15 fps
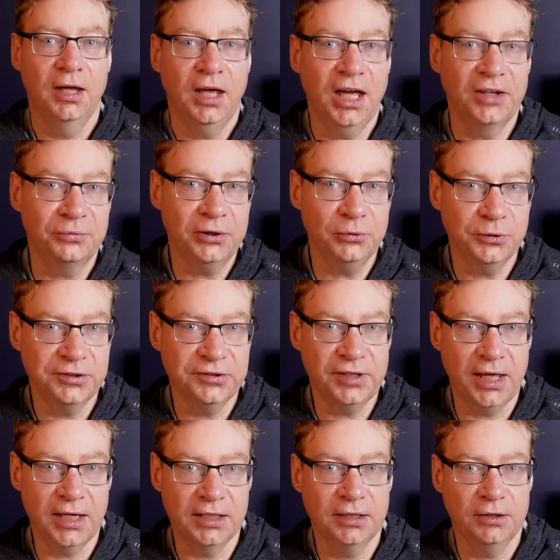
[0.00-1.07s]
As we always
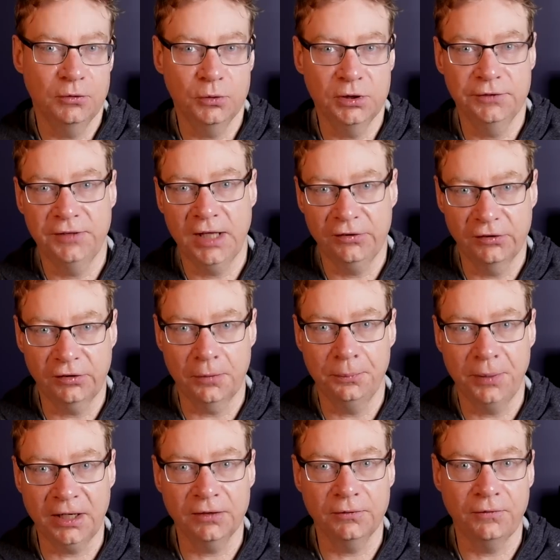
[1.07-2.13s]
say, one of Tesla's
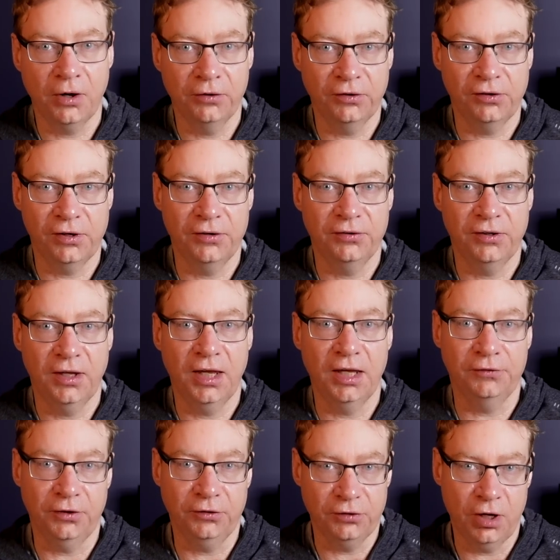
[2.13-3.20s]
competitive advantages
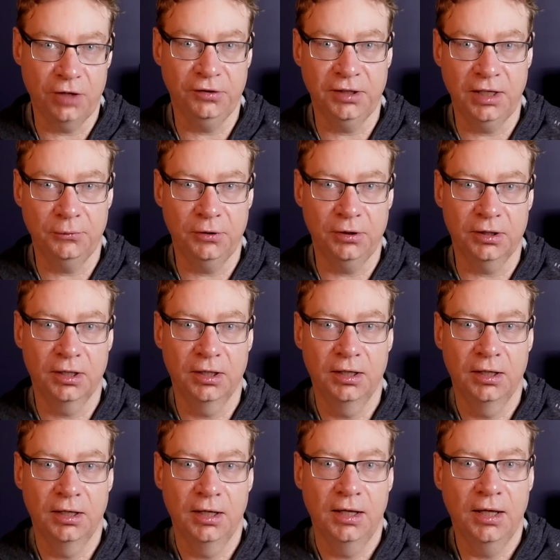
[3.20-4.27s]
is the charging network.
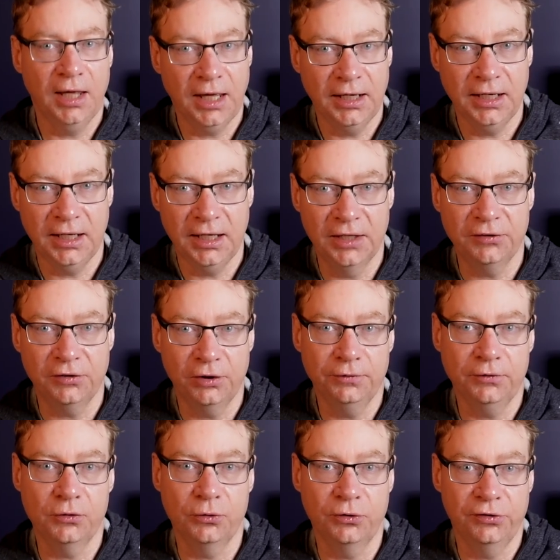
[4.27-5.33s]
And it is, of
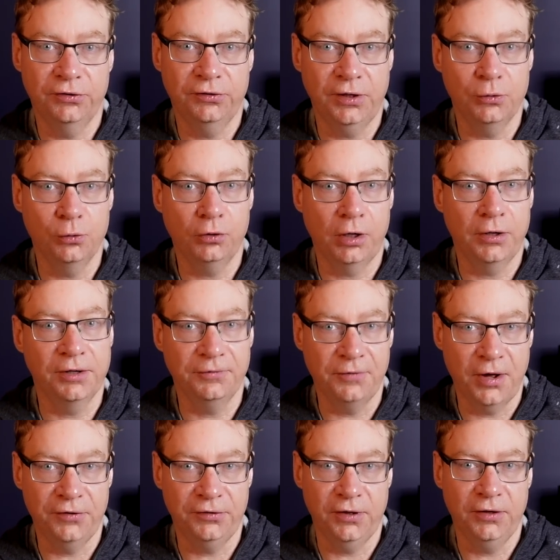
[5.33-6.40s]
course, still growing
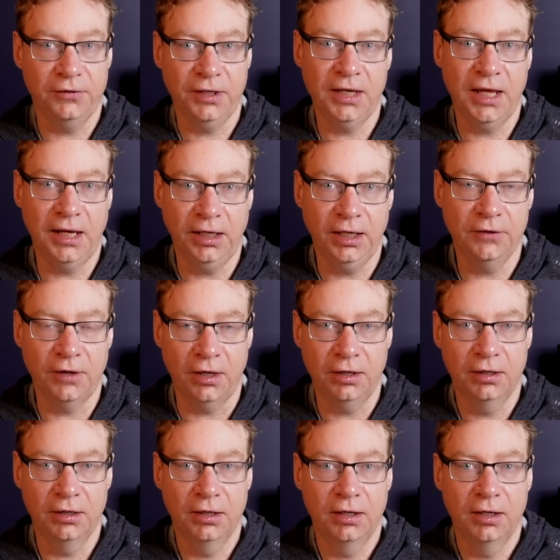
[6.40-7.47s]
faster than any other.
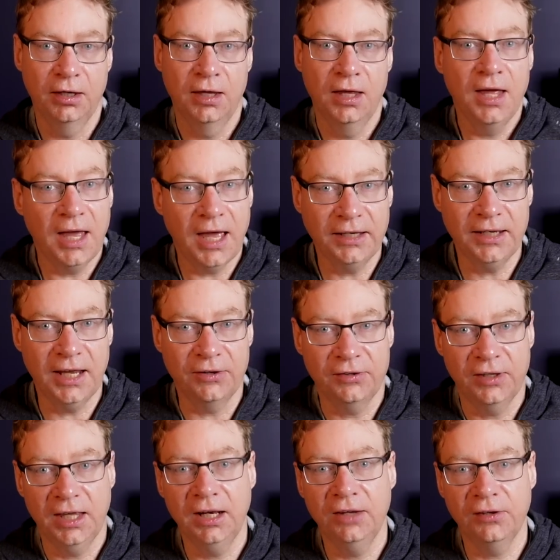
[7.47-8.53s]
And yes,
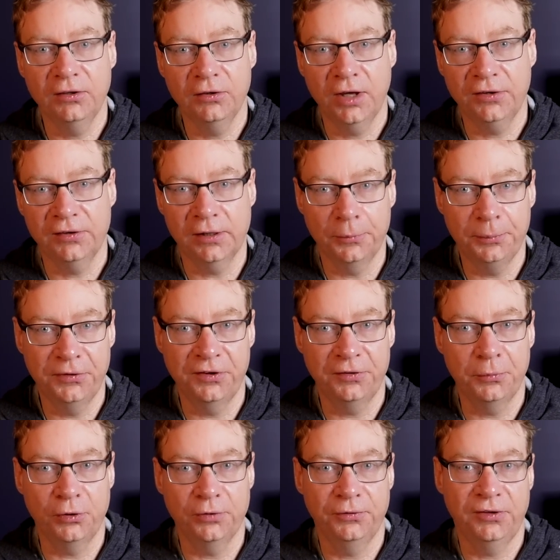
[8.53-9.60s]
it is a nice little business
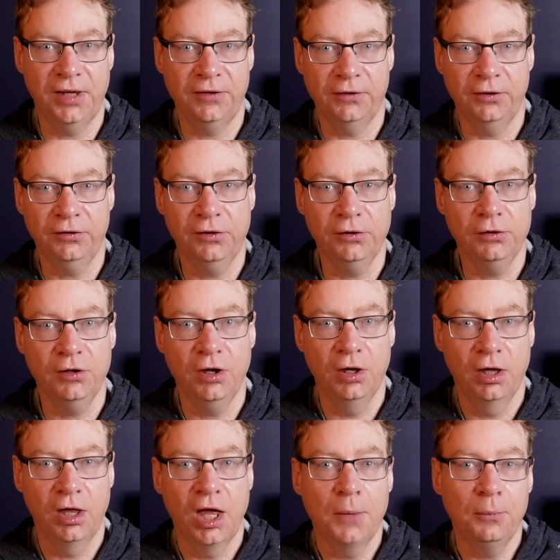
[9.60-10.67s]
model for Tesla too,
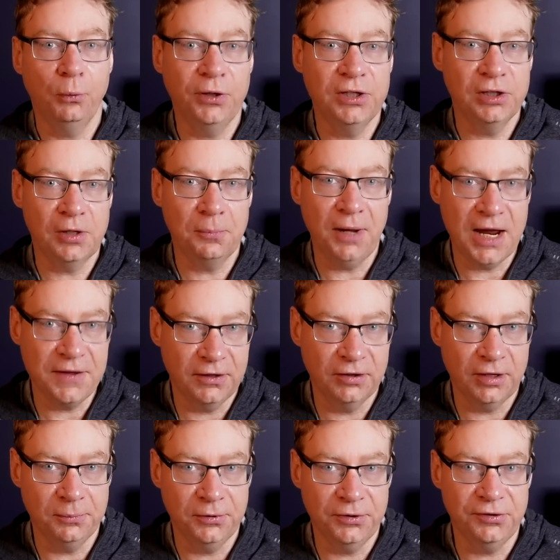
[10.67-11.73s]
but when you compare the
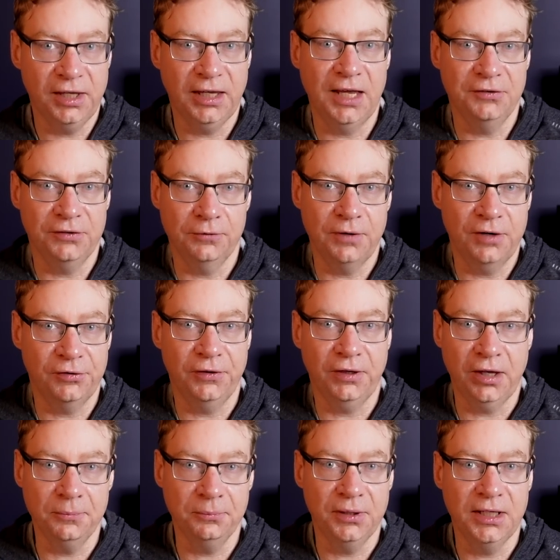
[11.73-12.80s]
numbers against the rest of the
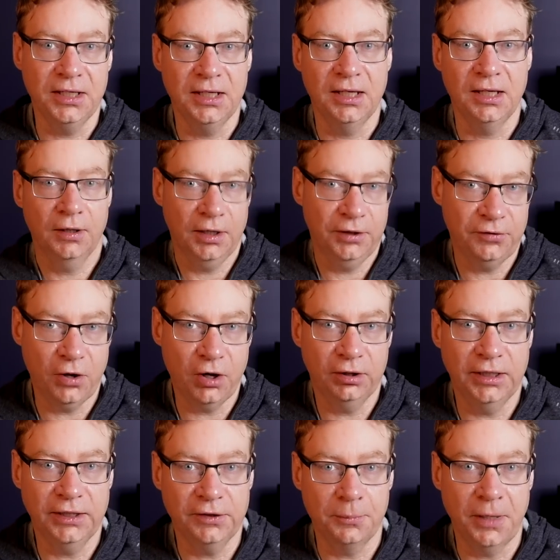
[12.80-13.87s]
company, it's
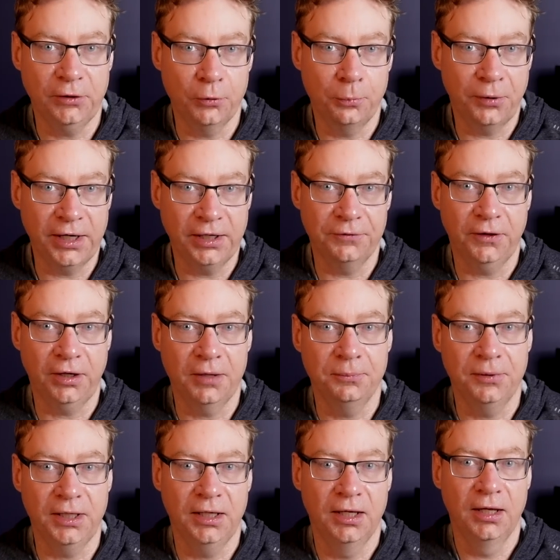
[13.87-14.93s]
hardly the make or break of the
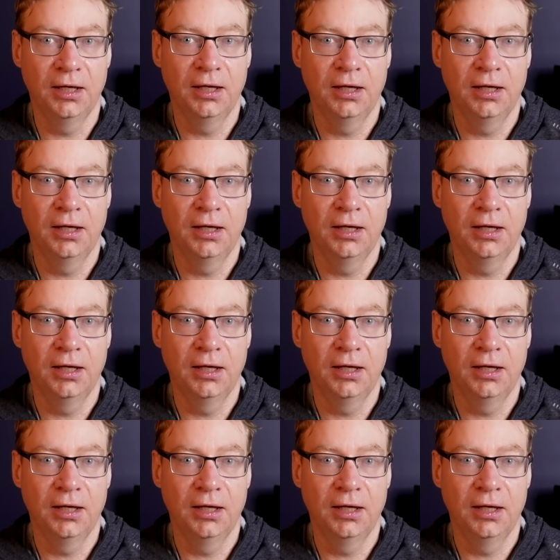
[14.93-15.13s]
company.